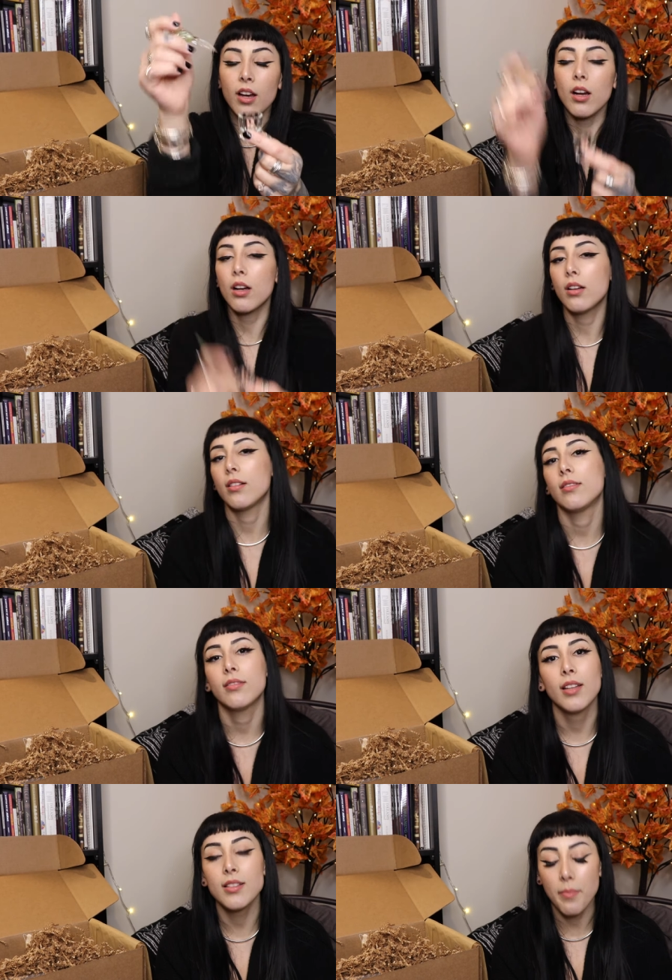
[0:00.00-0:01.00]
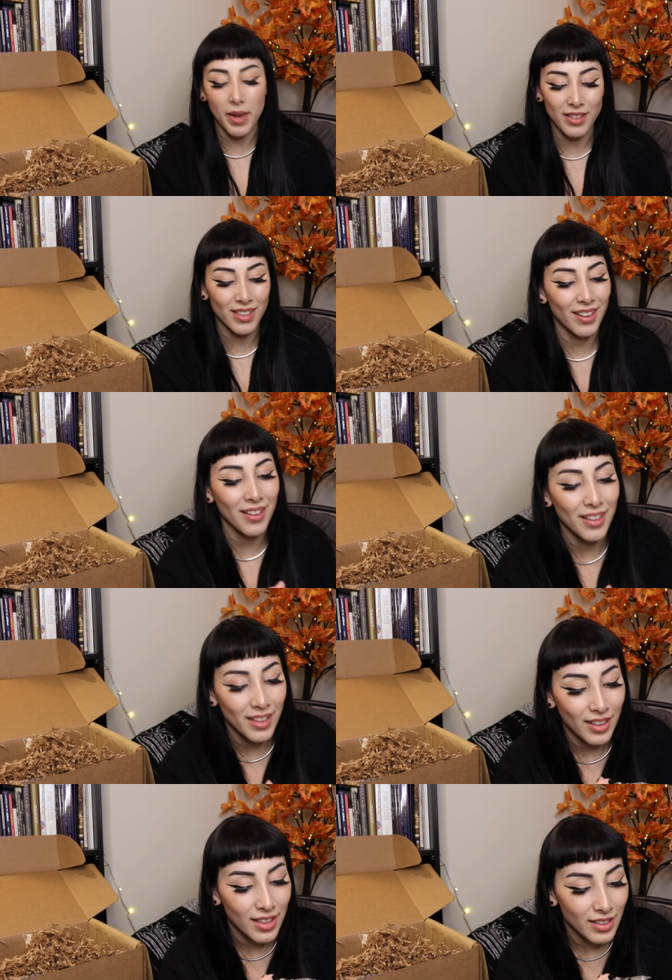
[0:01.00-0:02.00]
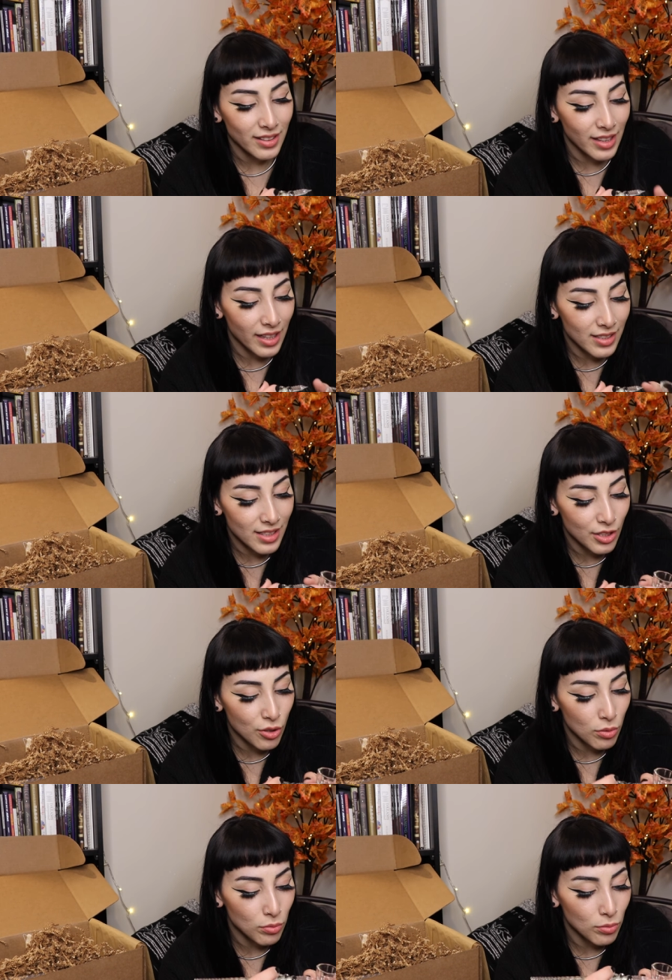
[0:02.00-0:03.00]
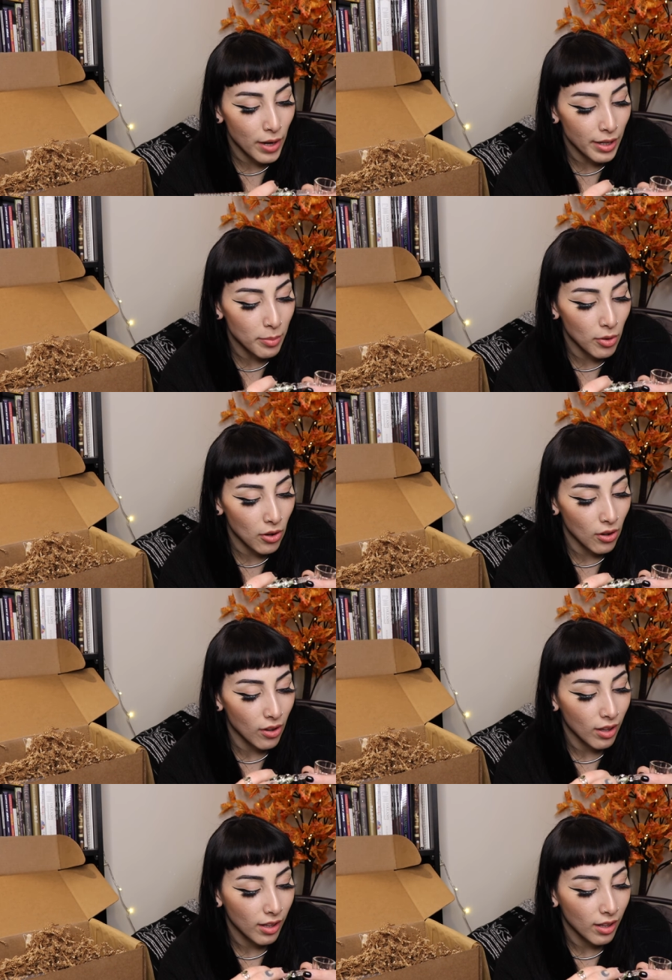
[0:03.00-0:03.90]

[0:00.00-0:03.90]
Oh, that's amazing. That is incredible.